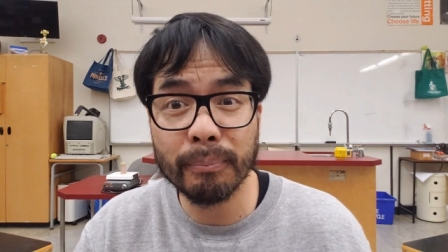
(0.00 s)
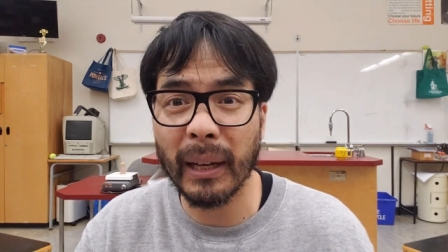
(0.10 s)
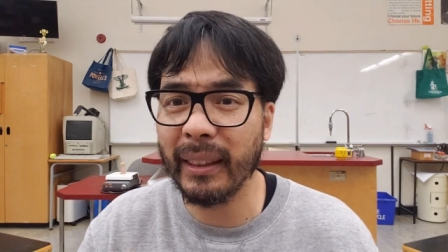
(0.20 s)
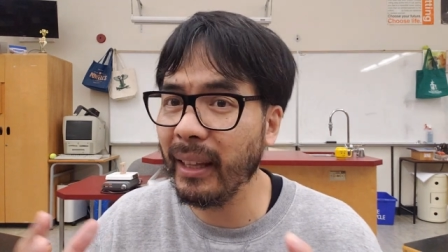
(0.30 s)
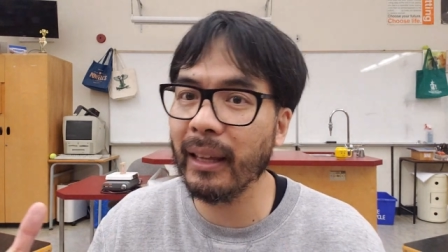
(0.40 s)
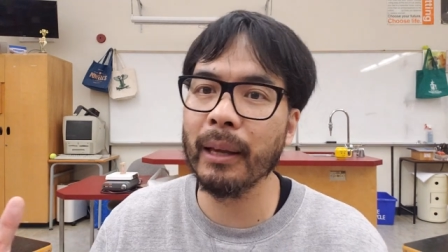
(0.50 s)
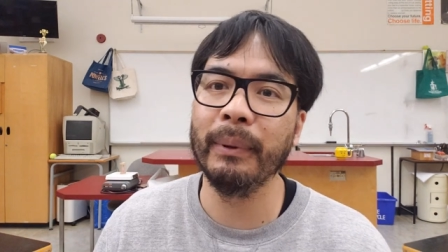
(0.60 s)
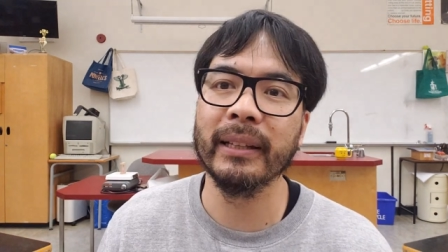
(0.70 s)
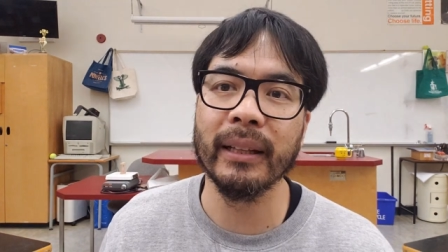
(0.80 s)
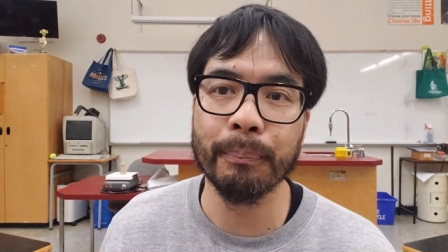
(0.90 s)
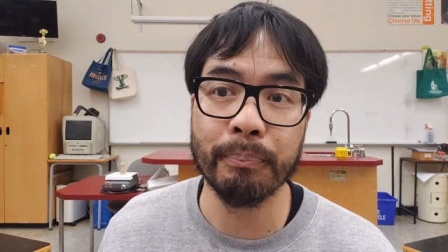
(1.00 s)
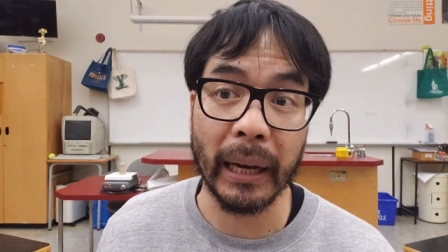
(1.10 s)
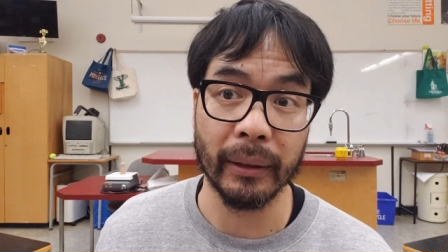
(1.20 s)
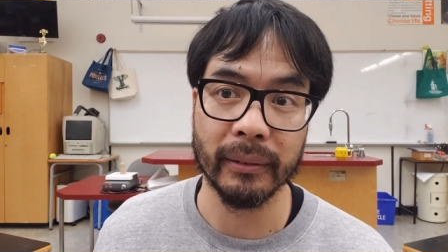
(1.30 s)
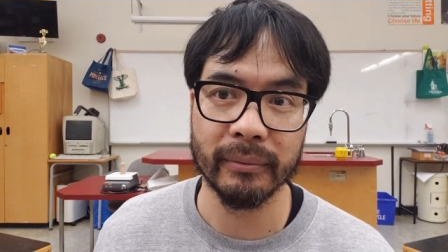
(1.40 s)
but I think it can be done
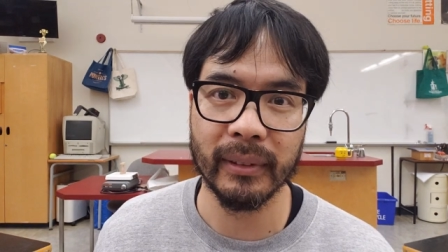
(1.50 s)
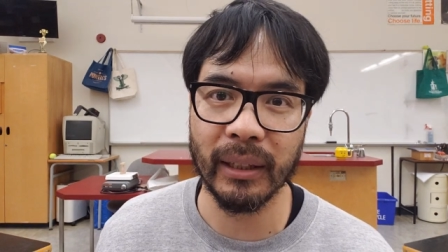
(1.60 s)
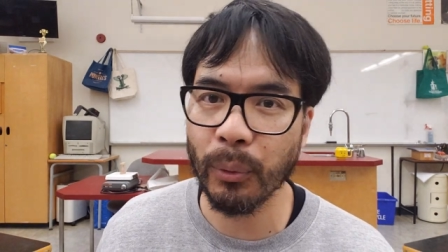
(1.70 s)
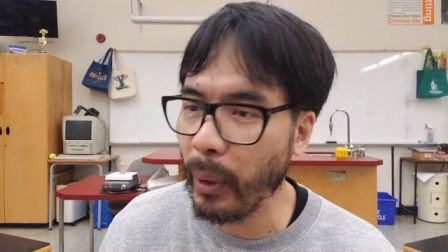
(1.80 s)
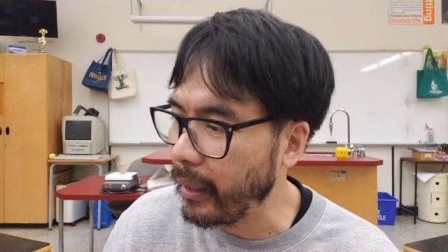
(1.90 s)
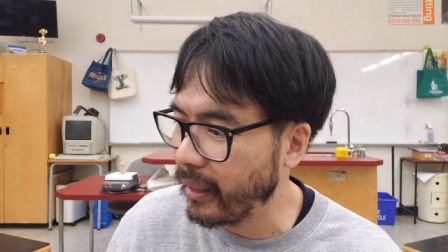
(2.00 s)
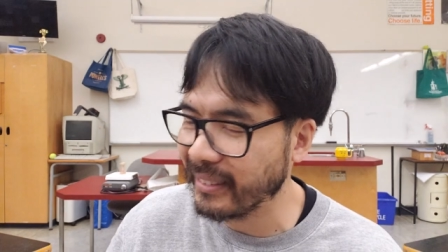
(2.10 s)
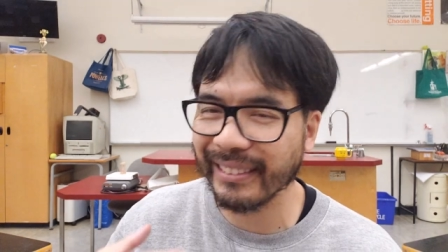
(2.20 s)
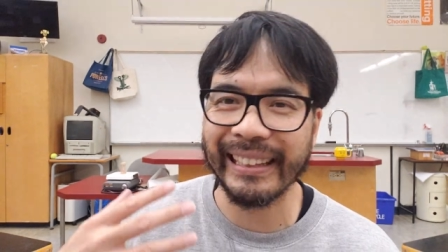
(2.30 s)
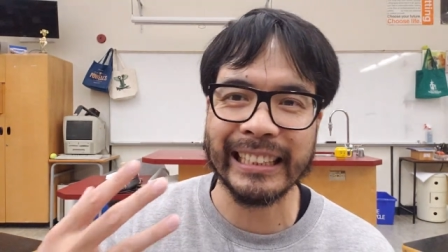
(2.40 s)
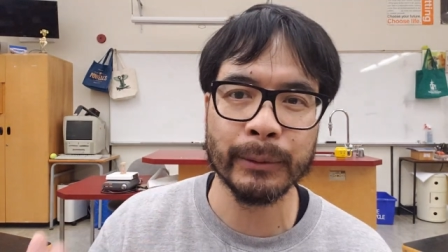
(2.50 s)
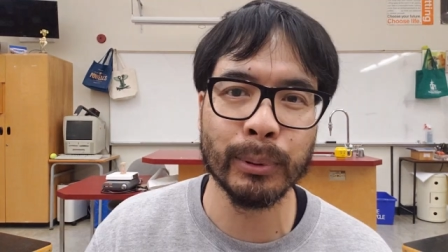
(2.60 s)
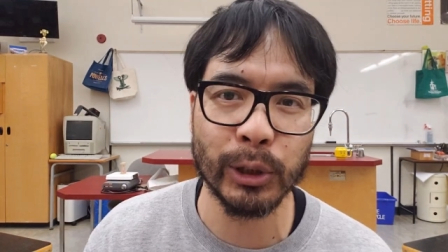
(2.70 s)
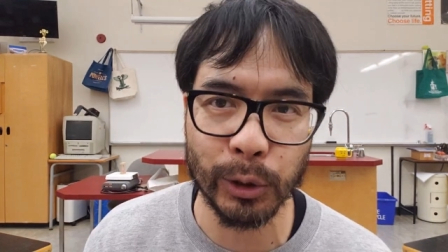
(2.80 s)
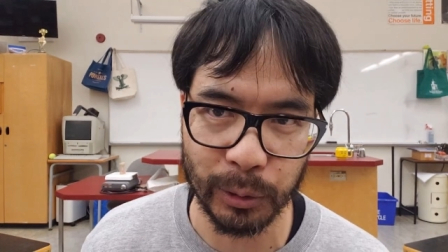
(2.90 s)
better in a way that is less
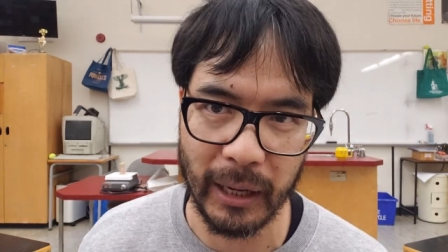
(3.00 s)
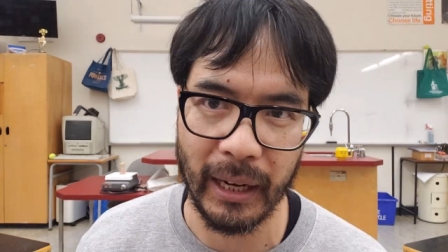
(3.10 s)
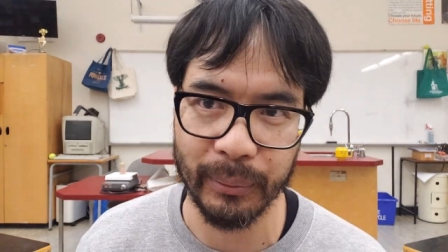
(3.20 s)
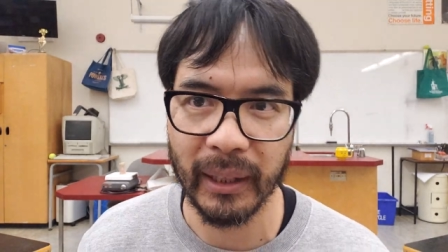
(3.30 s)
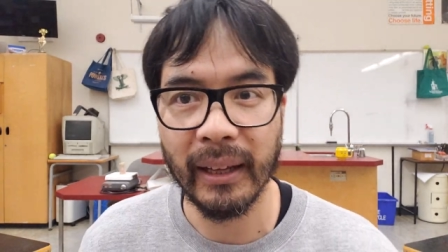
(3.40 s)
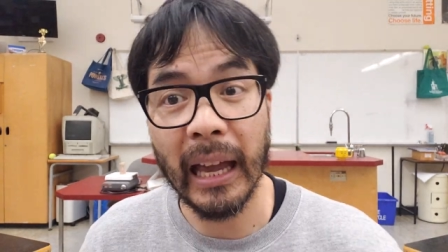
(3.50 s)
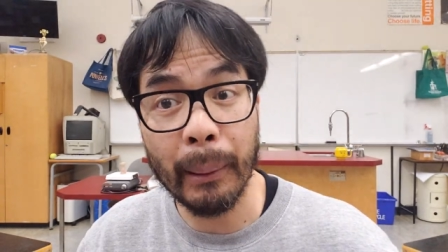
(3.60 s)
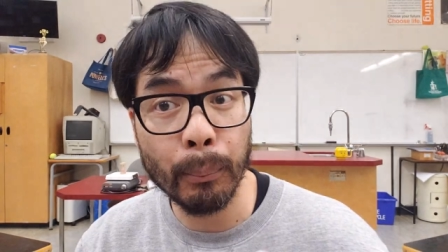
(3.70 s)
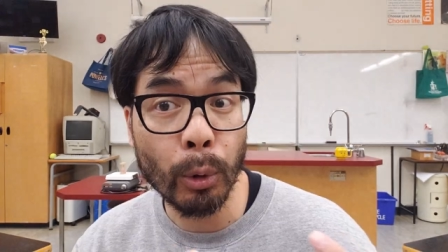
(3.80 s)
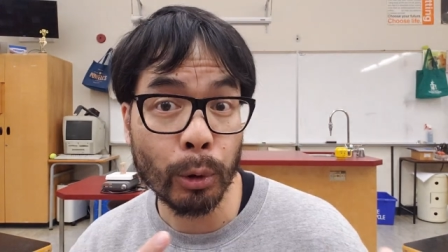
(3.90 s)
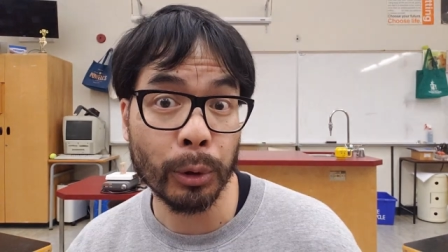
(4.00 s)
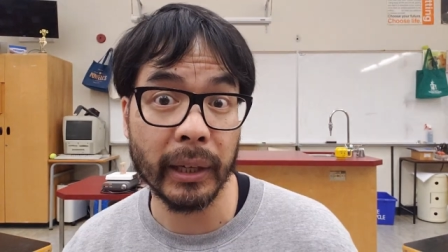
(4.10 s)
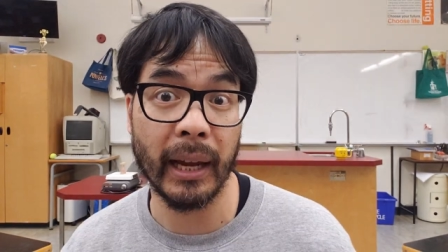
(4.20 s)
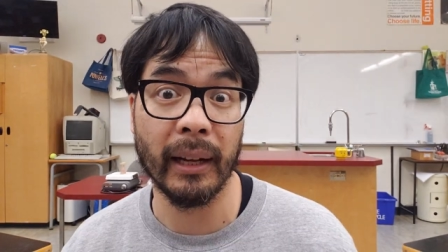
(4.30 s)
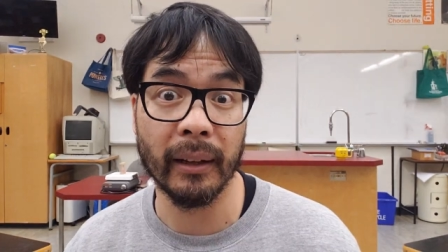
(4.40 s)
prescribed and more
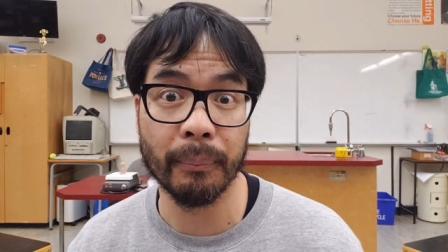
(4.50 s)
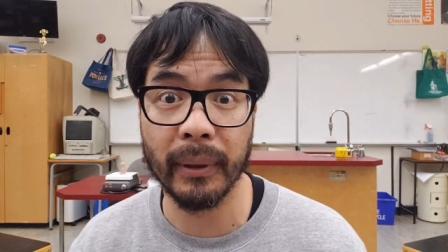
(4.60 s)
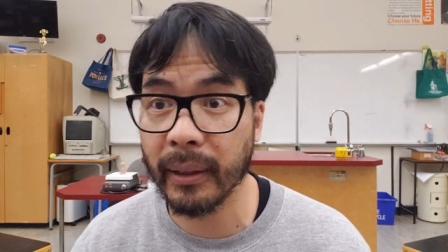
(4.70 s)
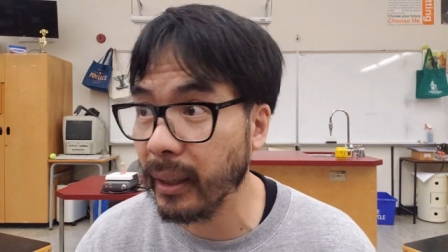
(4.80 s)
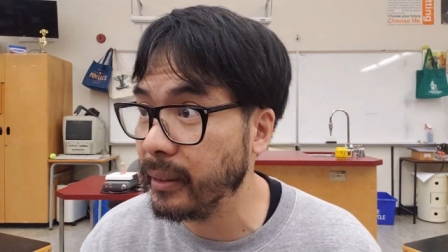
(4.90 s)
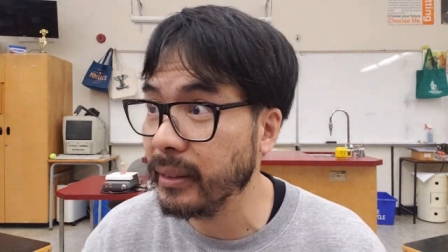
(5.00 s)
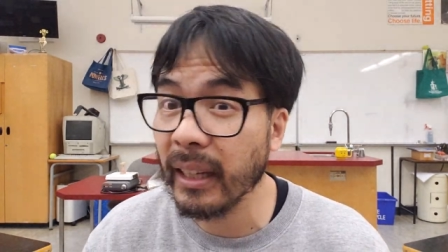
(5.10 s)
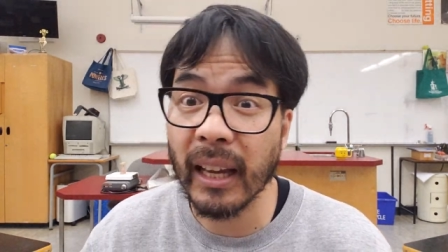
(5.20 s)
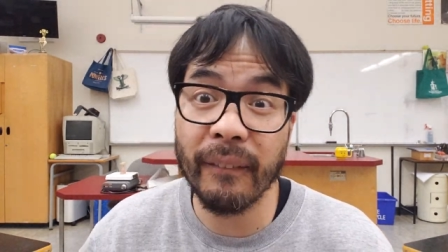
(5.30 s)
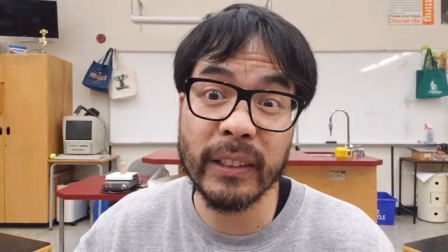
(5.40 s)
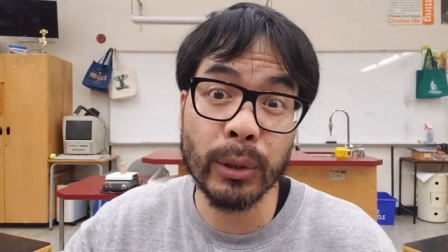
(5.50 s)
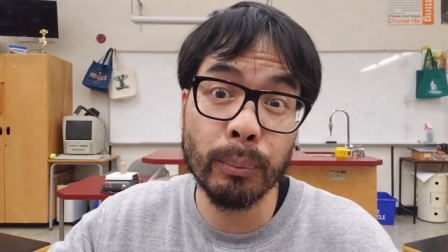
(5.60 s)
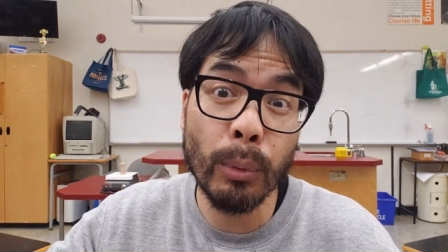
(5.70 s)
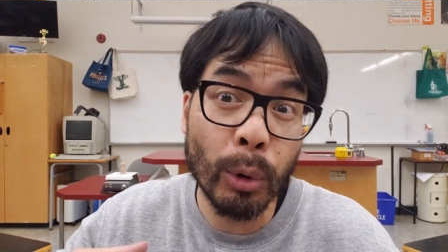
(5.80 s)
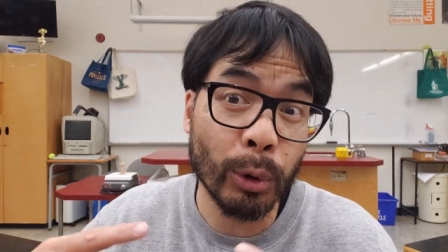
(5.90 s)
organic, because if it's
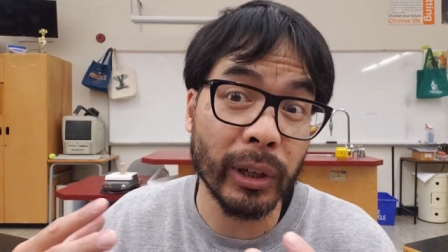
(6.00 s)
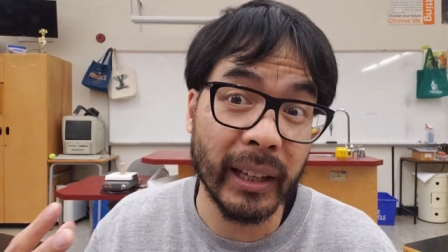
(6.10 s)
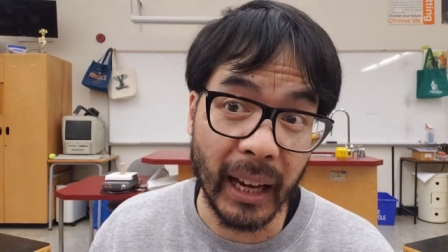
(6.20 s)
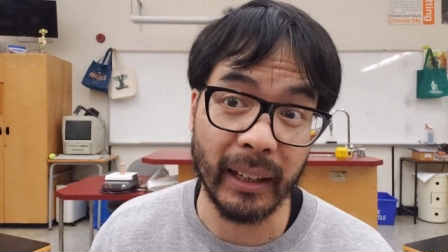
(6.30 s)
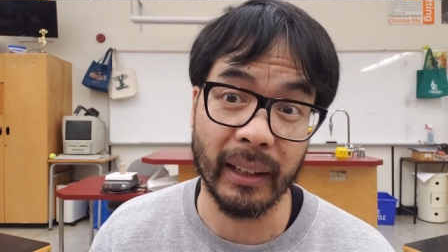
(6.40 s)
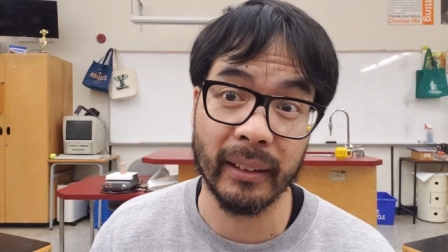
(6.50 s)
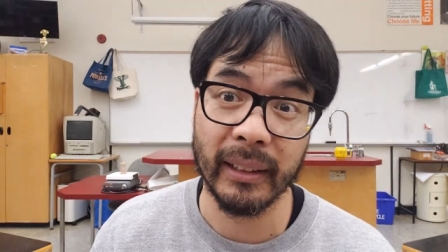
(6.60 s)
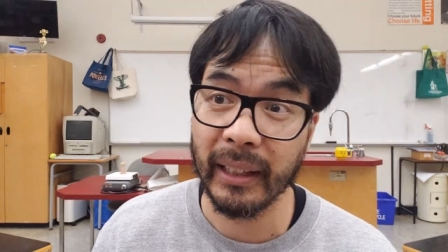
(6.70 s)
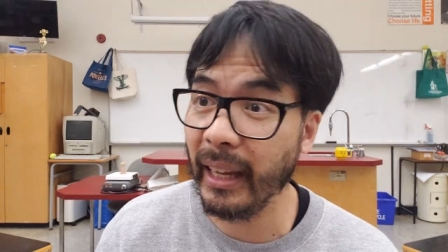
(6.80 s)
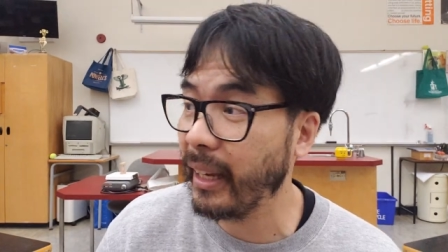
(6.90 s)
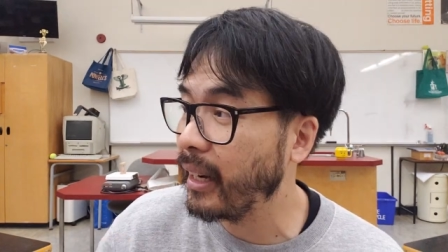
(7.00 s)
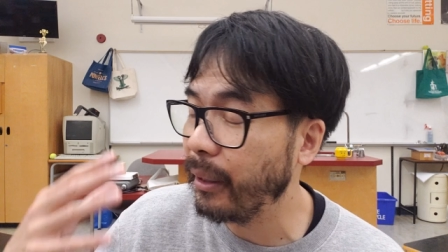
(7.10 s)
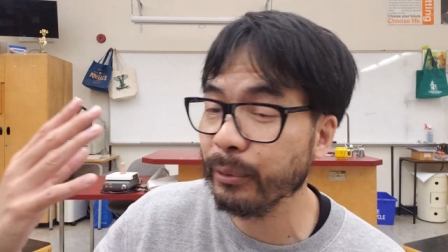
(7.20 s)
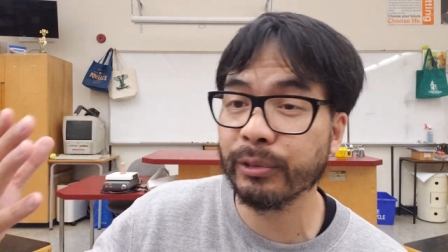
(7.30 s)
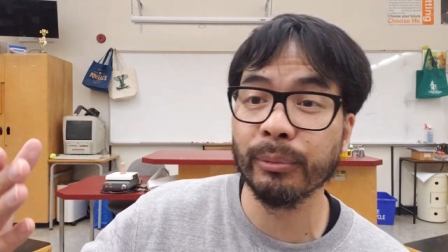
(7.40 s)
more organic, it
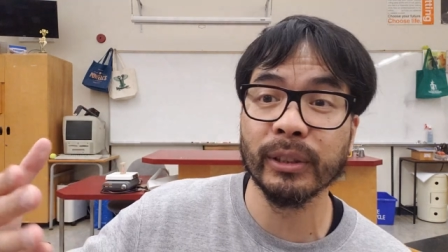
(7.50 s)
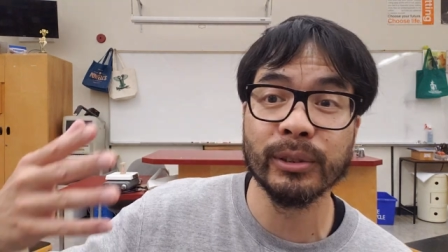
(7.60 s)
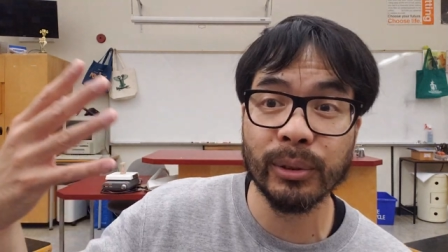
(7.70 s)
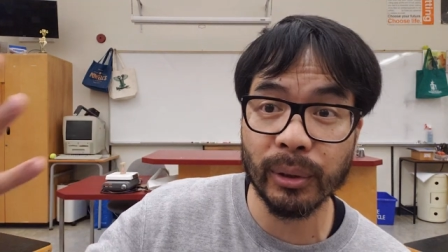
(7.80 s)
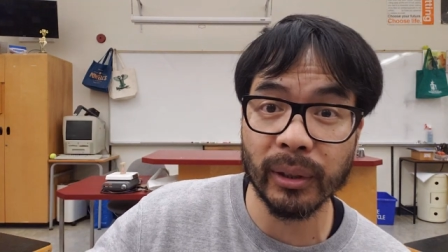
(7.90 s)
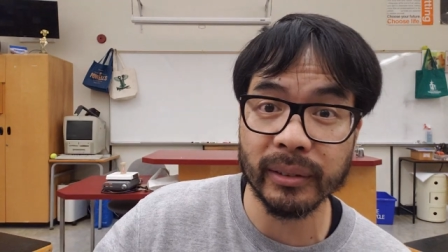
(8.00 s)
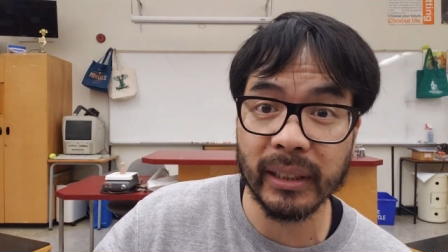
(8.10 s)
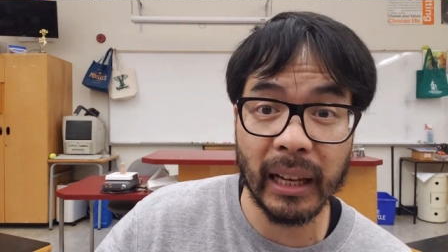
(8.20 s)
comes from the students.